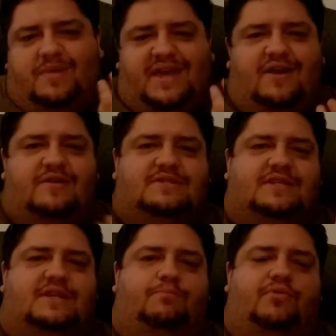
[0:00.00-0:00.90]
am here
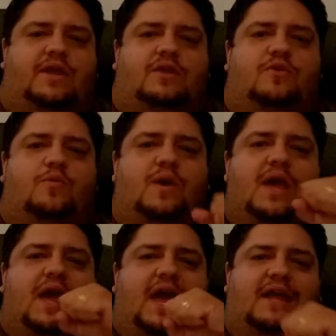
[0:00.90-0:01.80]
to bring you
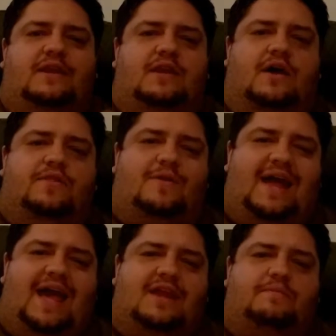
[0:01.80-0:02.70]
another
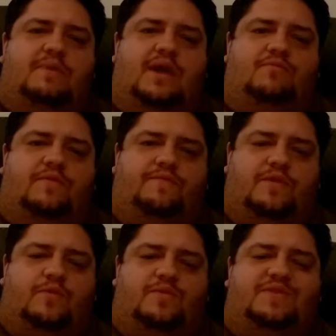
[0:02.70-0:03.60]
anime
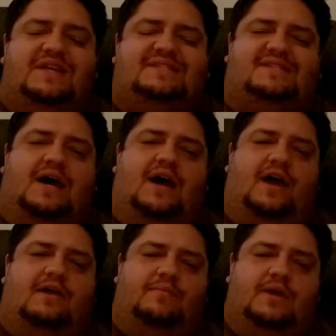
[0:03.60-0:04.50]
review. This
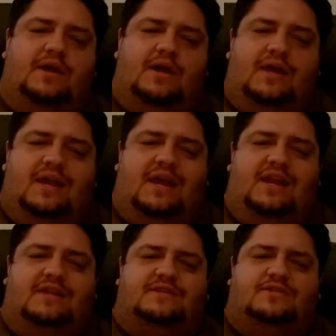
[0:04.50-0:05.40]
time,
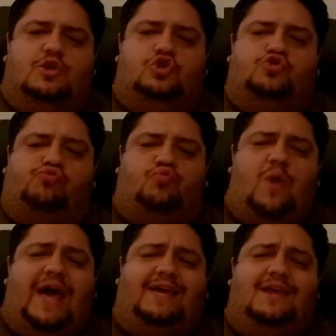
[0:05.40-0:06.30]
it is
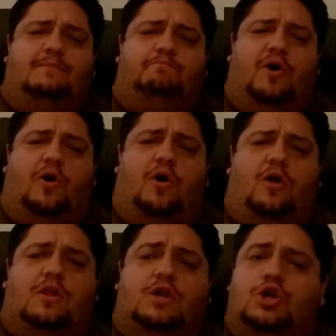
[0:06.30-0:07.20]
Dragon Ball